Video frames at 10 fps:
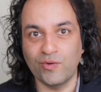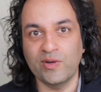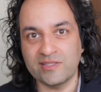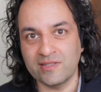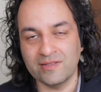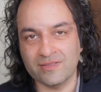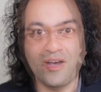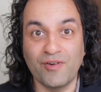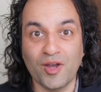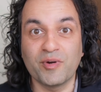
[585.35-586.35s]
voicings,
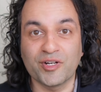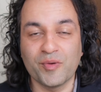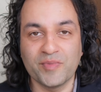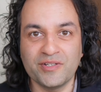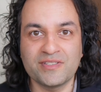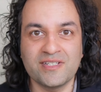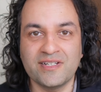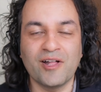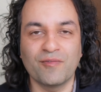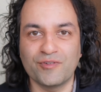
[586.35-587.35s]
a vibrant community
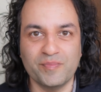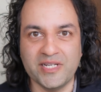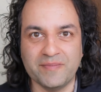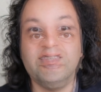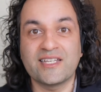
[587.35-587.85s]
and help from me.